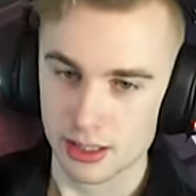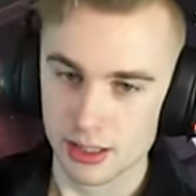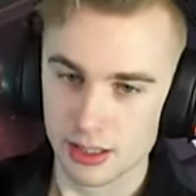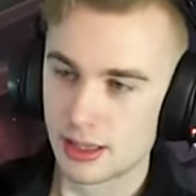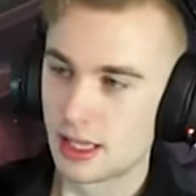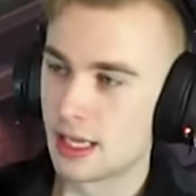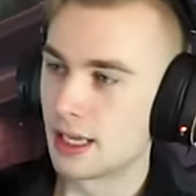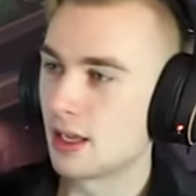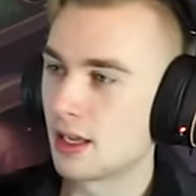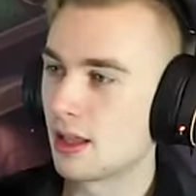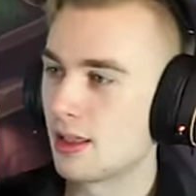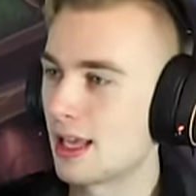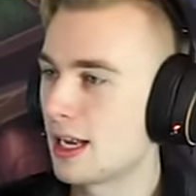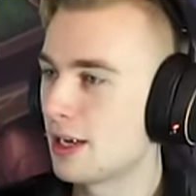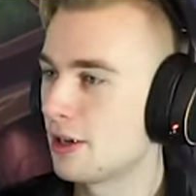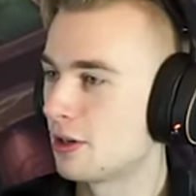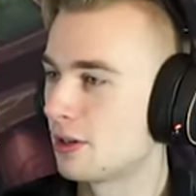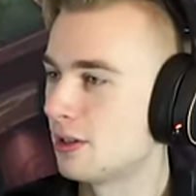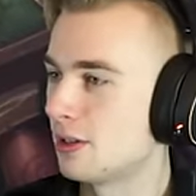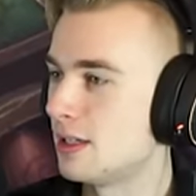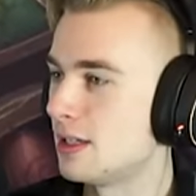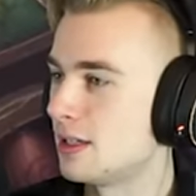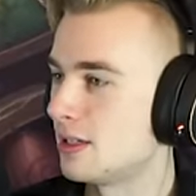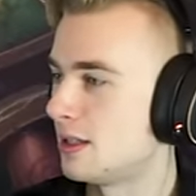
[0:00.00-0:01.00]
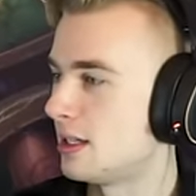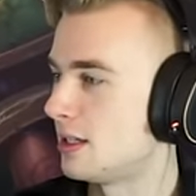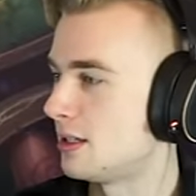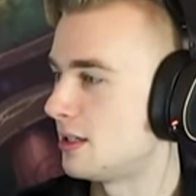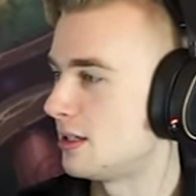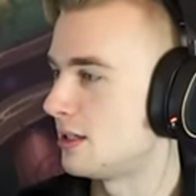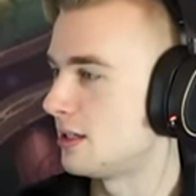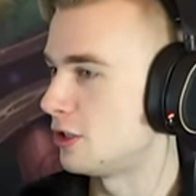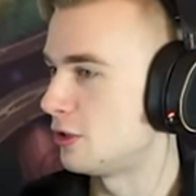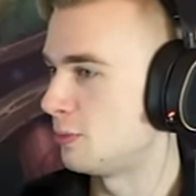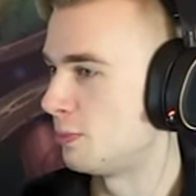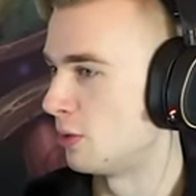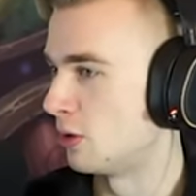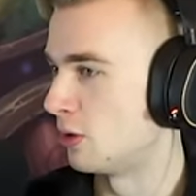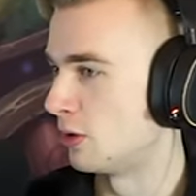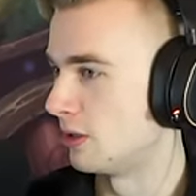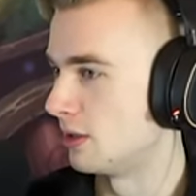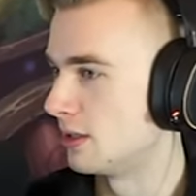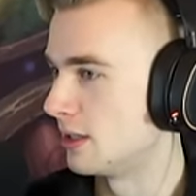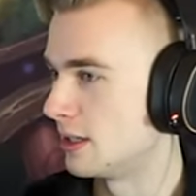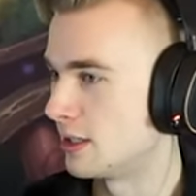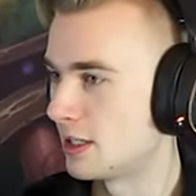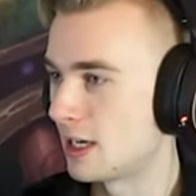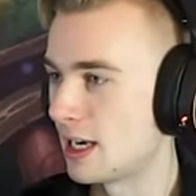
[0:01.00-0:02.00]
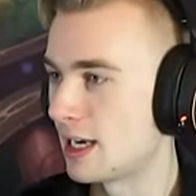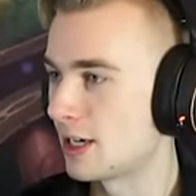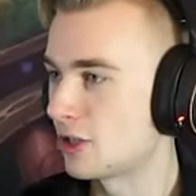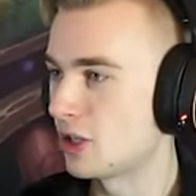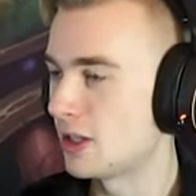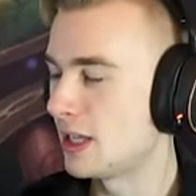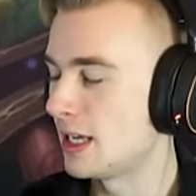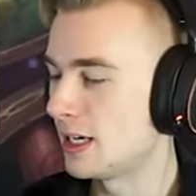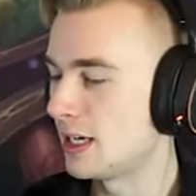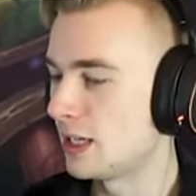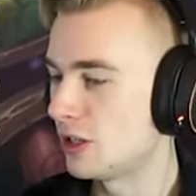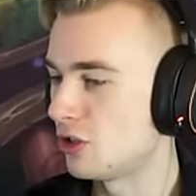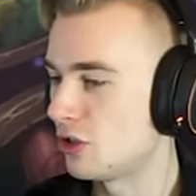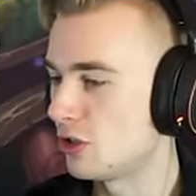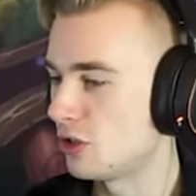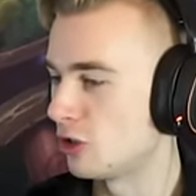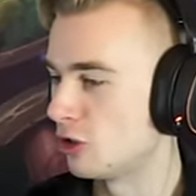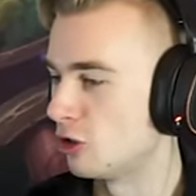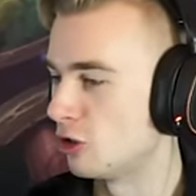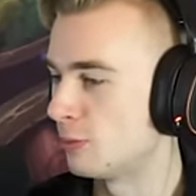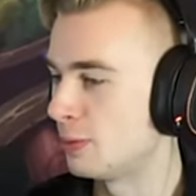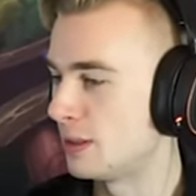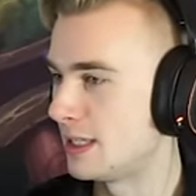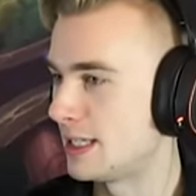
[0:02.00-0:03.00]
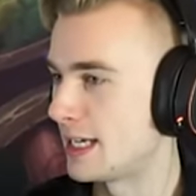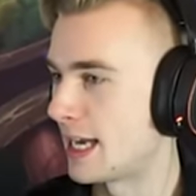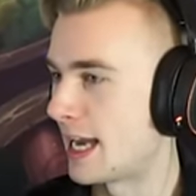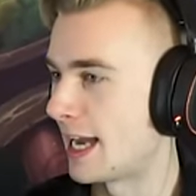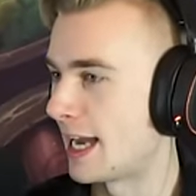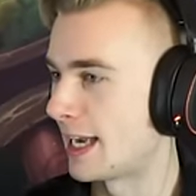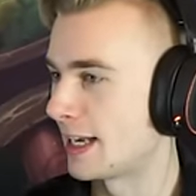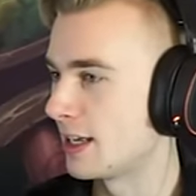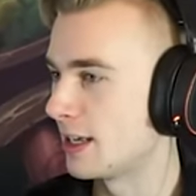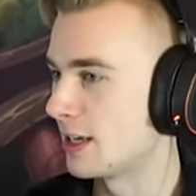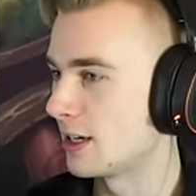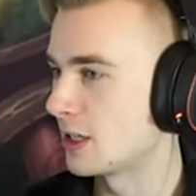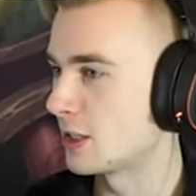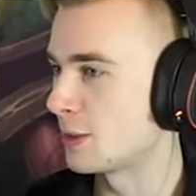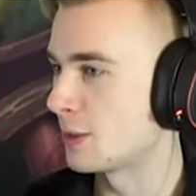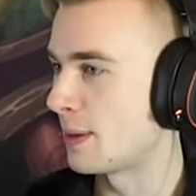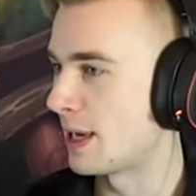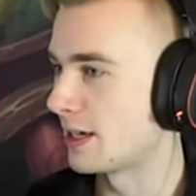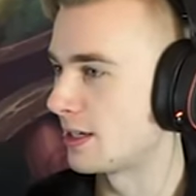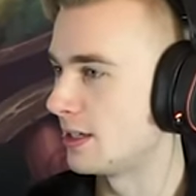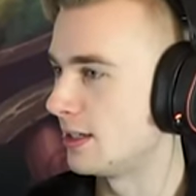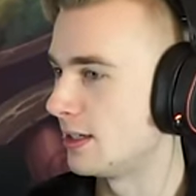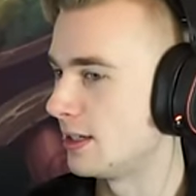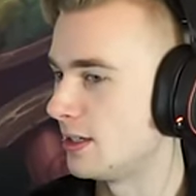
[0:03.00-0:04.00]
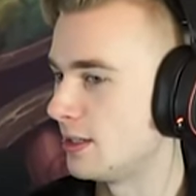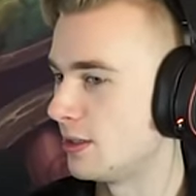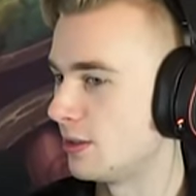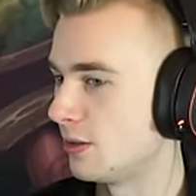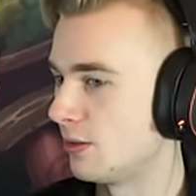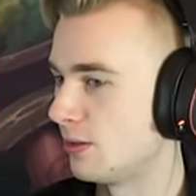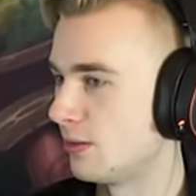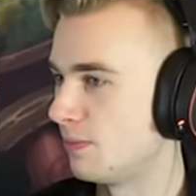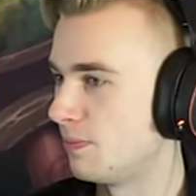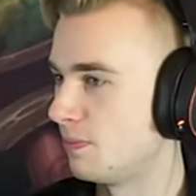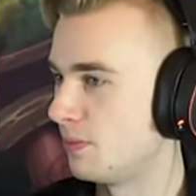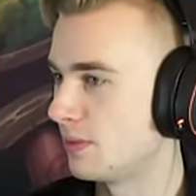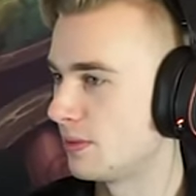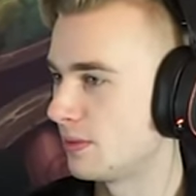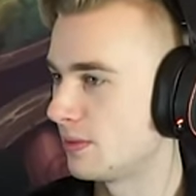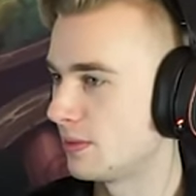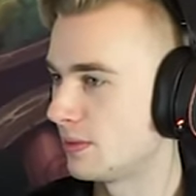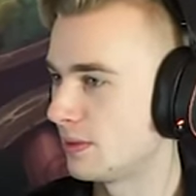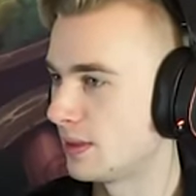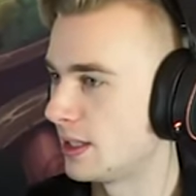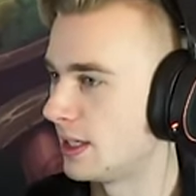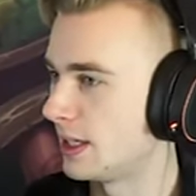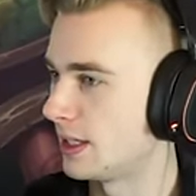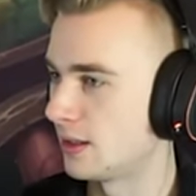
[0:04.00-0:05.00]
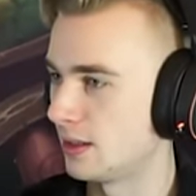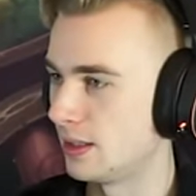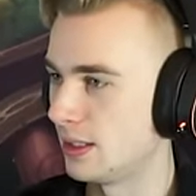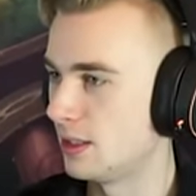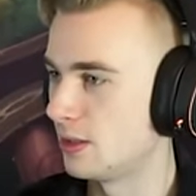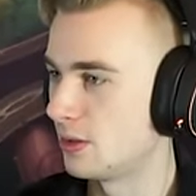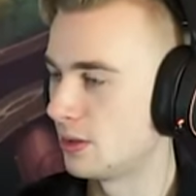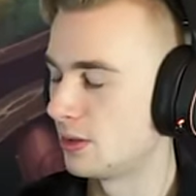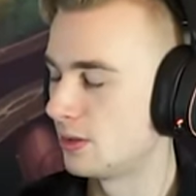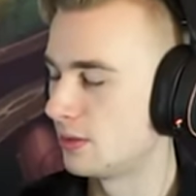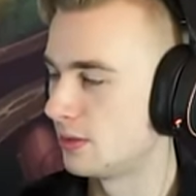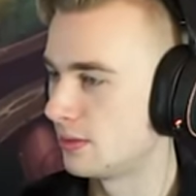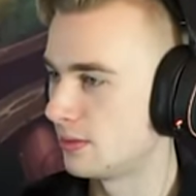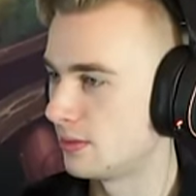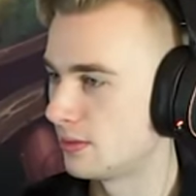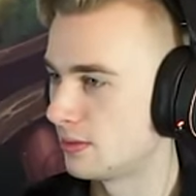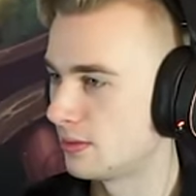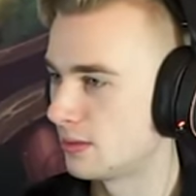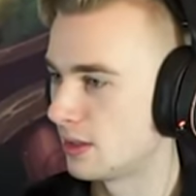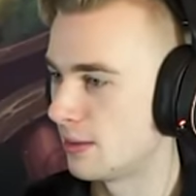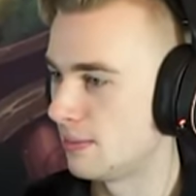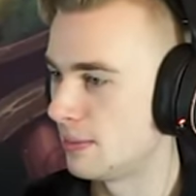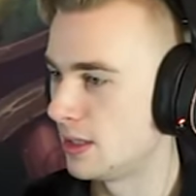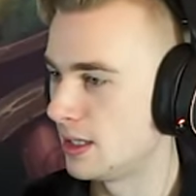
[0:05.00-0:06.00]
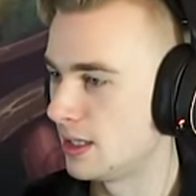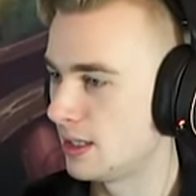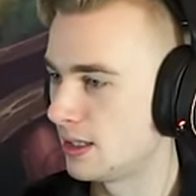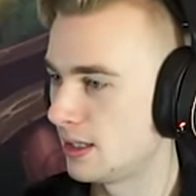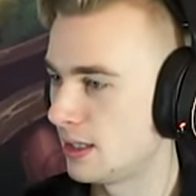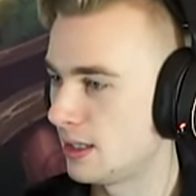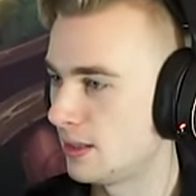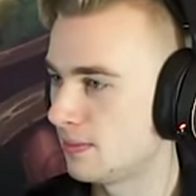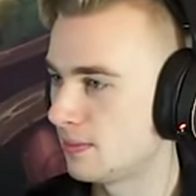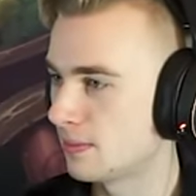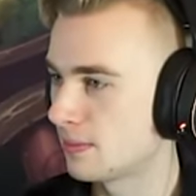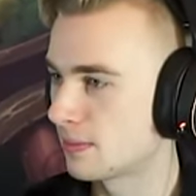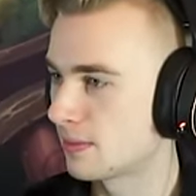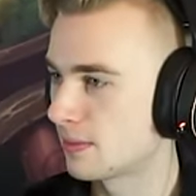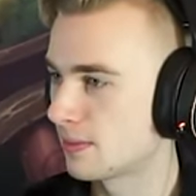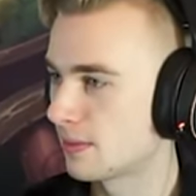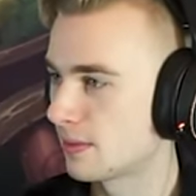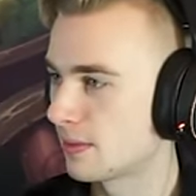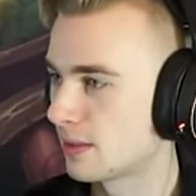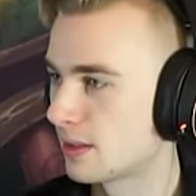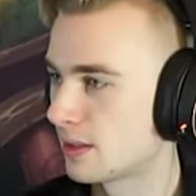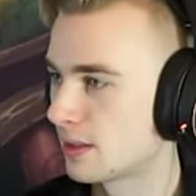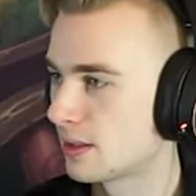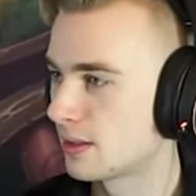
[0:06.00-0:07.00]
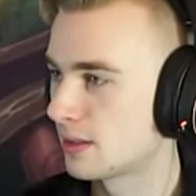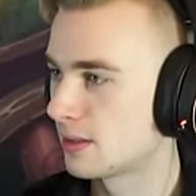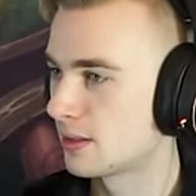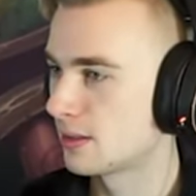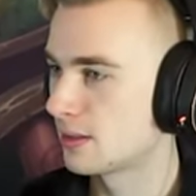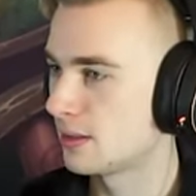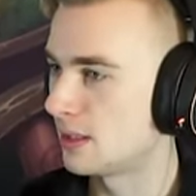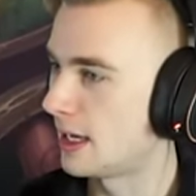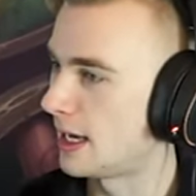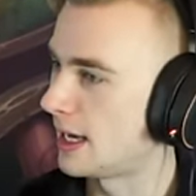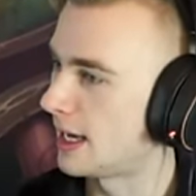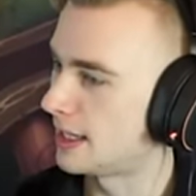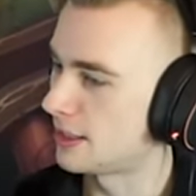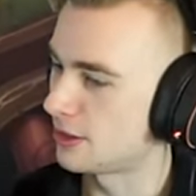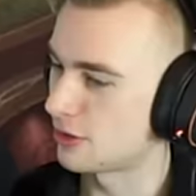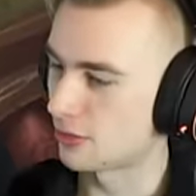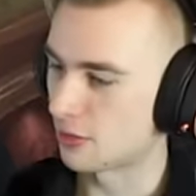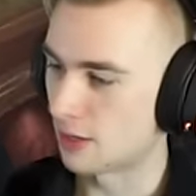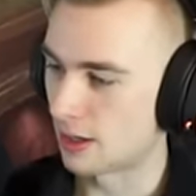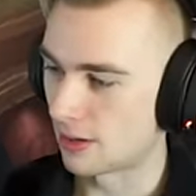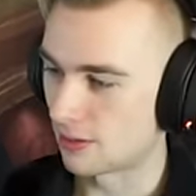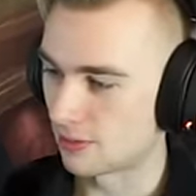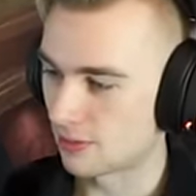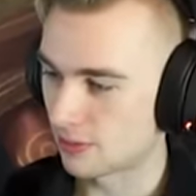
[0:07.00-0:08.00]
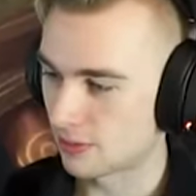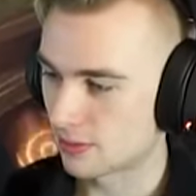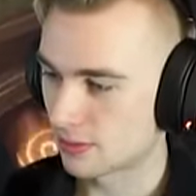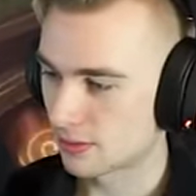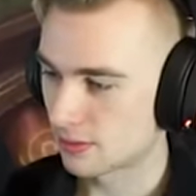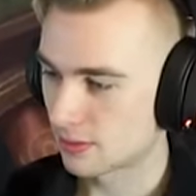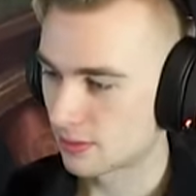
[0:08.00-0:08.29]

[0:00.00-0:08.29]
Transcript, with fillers: Thank, thank goodness this is his board, because I actually think he's just open attacking, expecting to deal, like, lethal immediately. That's rough.